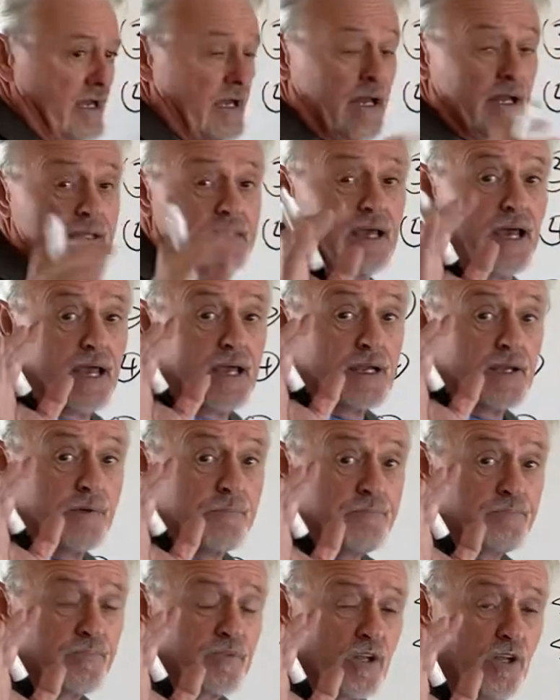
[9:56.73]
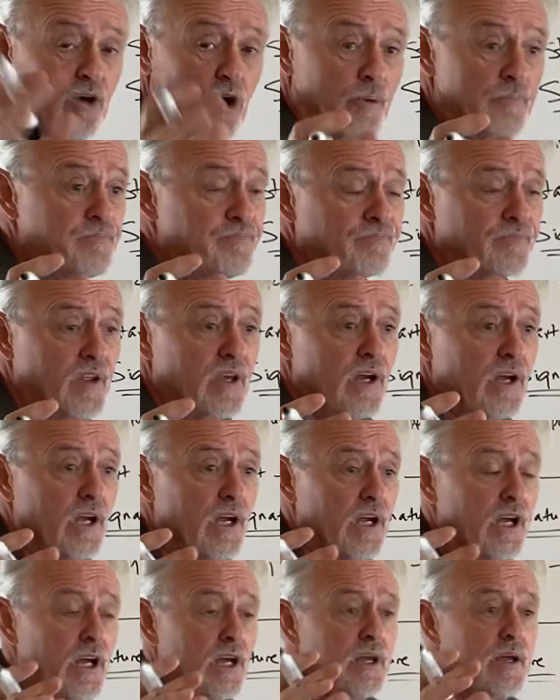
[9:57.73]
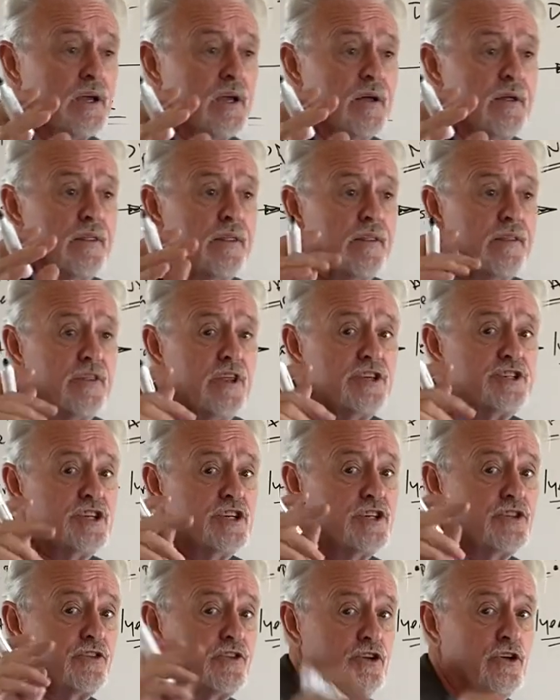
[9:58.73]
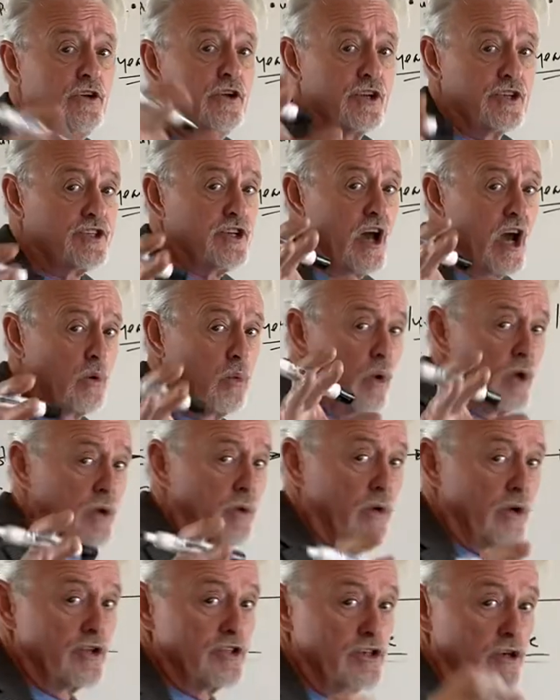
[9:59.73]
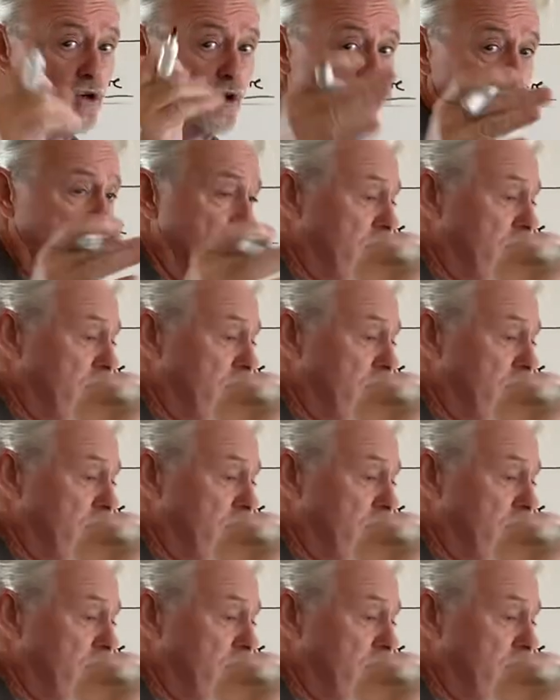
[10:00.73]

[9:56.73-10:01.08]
and again, look, This is for you to decide what you want to do, look at other